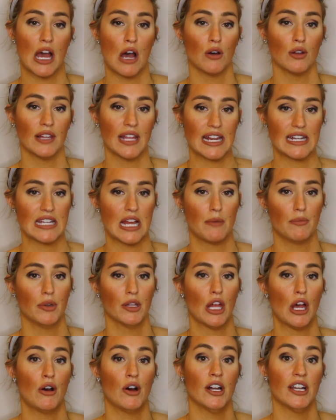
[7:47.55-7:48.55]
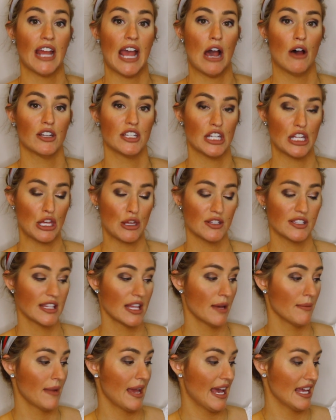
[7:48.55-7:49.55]
I'll link down below on how to use
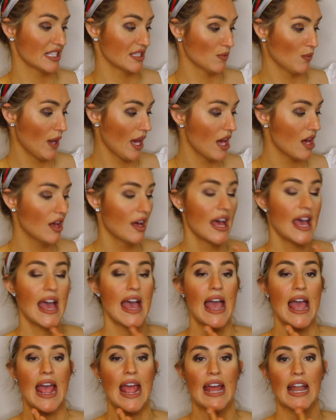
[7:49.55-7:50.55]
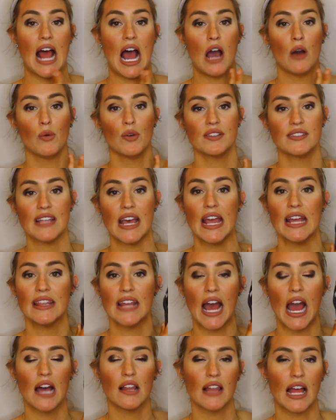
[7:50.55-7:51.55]
them as well. And I will say
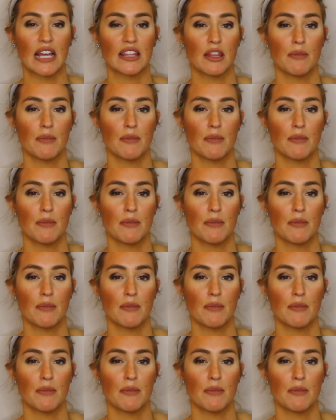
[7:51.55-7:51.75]
that I like